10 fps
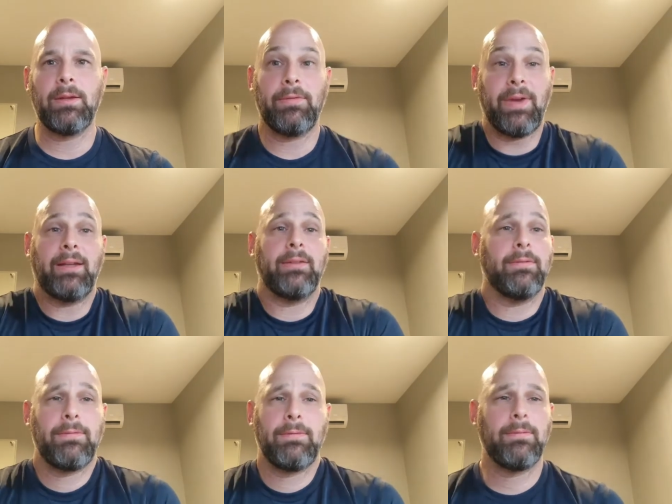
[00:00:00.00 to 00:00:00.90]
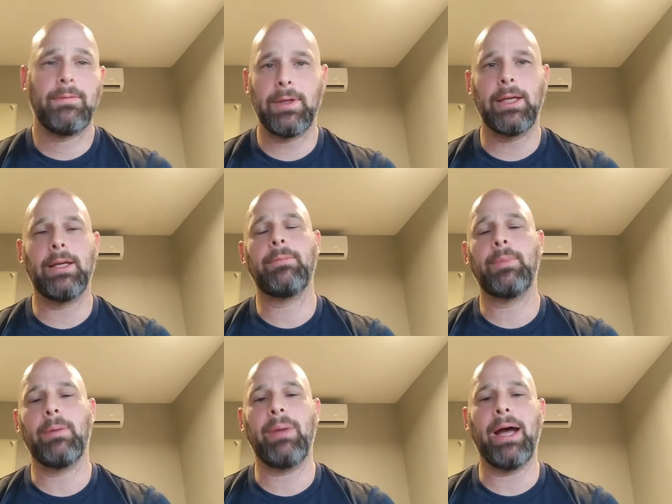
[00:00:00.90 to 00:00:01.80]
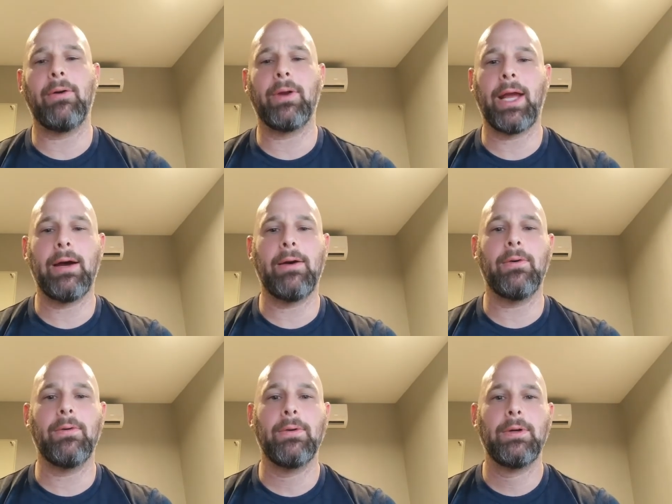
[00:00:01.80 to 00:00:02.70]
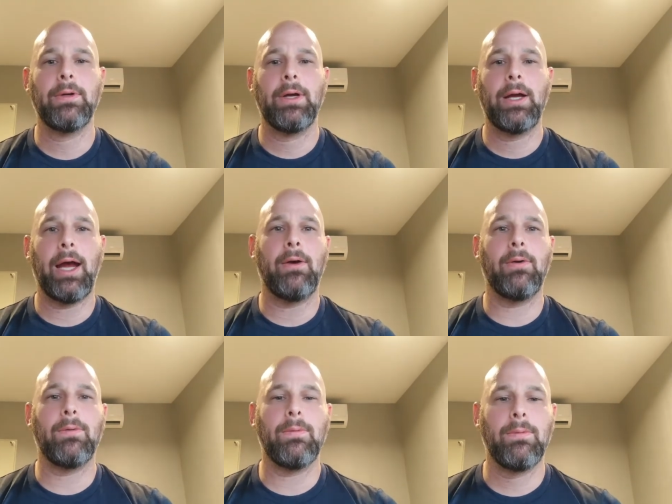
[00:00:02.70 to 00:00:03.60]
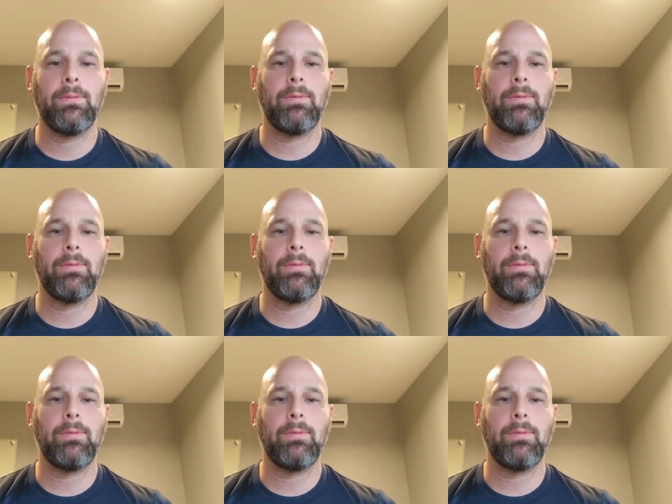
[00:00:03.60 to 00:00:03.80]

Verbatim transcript: effective um, about how how